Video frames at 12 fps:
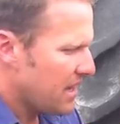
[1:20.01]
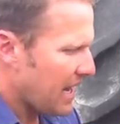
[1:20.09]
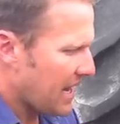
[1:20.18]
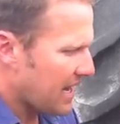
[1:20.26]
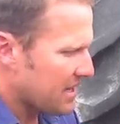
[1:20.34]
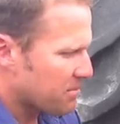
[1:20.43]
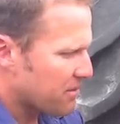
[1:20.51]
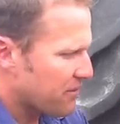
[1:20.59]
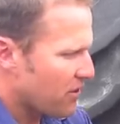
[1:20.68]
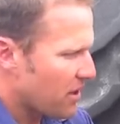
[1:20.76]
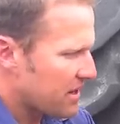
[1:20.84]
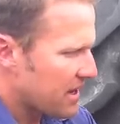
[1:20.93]
and
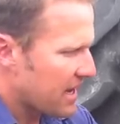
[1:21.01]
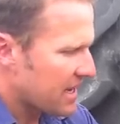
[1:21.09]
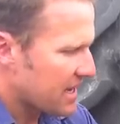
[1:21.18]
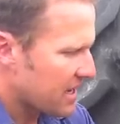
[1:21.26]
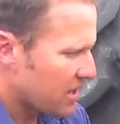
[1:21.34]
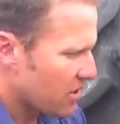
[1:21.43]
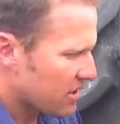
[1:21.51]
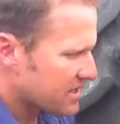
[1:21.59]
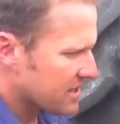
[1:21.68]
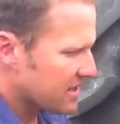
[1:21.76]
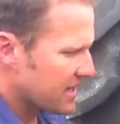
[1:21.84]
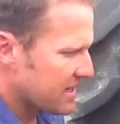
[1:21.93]
provide a nice
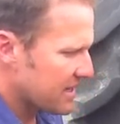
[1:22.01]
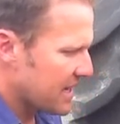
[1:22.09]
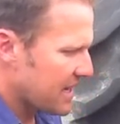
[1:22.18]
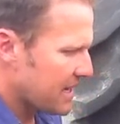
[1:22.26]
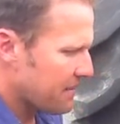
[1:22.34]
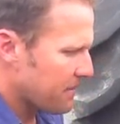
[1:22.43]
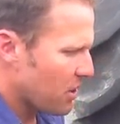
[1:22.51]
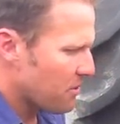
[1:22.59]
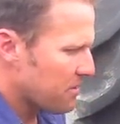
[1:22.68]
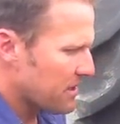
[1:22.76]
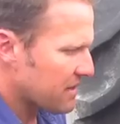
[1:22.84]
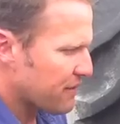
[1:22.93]
clean
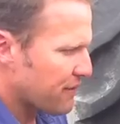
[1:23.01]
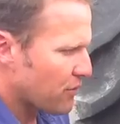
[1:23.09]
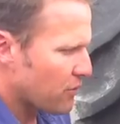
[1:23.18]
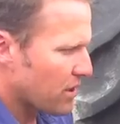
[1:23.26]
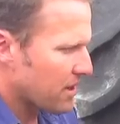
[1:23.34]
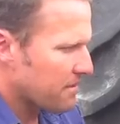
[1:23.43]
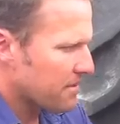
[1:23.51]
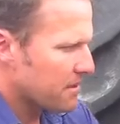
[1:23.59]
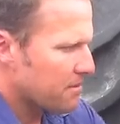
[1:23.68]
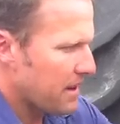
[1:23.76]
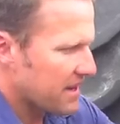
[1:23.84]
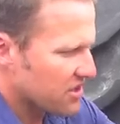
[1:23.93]
opening for the
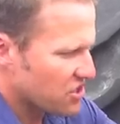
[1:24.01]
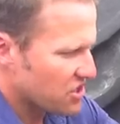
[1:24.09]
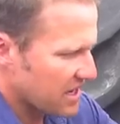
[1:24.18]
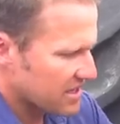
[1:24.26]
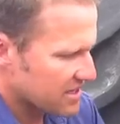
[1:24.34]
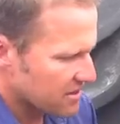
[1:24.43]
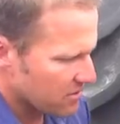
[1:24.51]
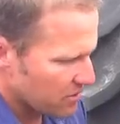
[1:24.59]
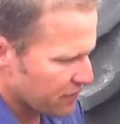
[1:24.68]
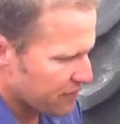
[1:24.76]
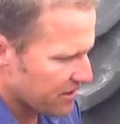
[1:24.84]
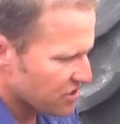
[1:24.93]
back of the shank or
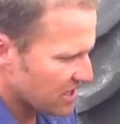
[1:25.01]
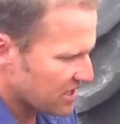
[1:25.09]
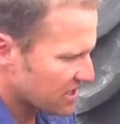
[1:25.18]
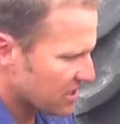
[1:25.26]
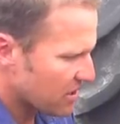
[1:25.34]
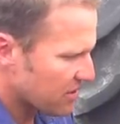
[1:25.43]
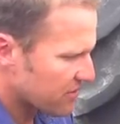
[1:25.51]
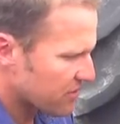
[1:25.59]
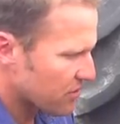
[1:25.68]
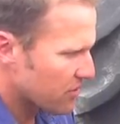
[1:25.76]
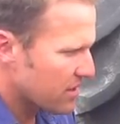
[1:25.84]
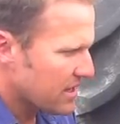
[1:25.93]
the front of the shank to go
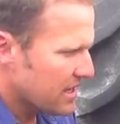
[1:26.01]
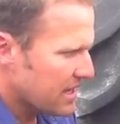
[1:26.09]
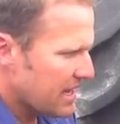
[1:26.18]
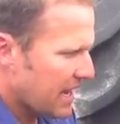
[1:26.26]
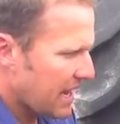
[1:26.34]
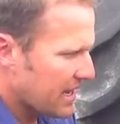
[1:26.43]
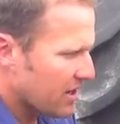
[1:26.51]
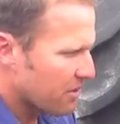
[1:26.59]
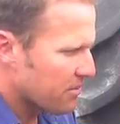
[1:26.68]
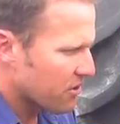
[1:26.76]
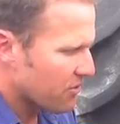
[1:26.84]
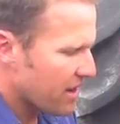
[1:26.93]
through and
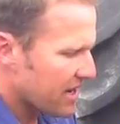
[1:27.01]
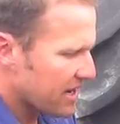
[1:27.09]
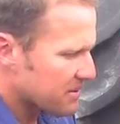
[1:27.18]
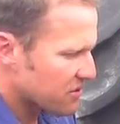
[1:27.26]
open the ground up.